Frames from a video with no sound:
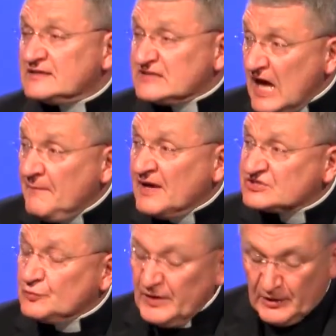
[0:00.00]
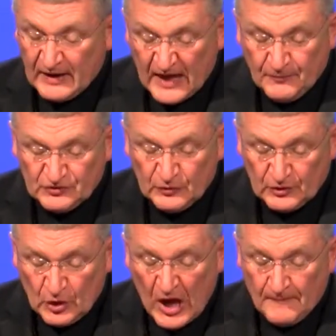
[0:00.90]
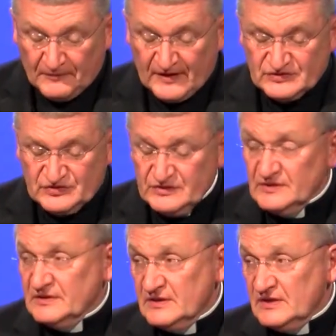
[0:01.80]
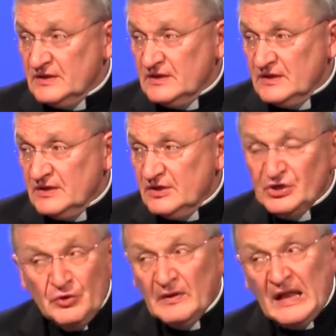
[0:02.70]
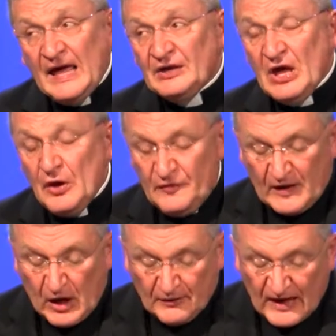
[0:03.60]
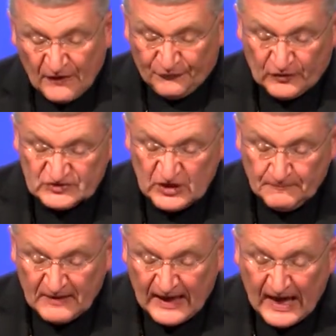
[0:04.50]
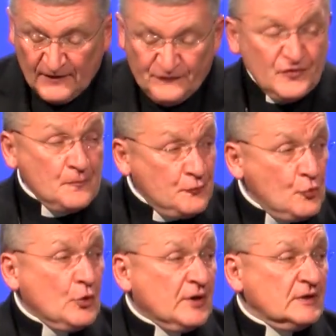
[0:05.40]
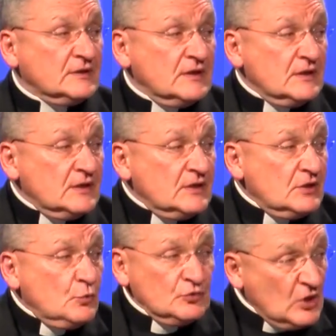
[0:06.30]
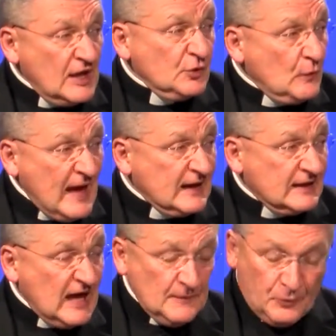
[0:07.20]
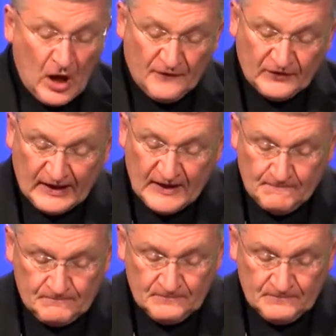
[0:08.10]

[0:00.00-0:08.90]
is how much we are able to accomplish. You and I know that our efforts on behalf of the poor will not eradicate poverty.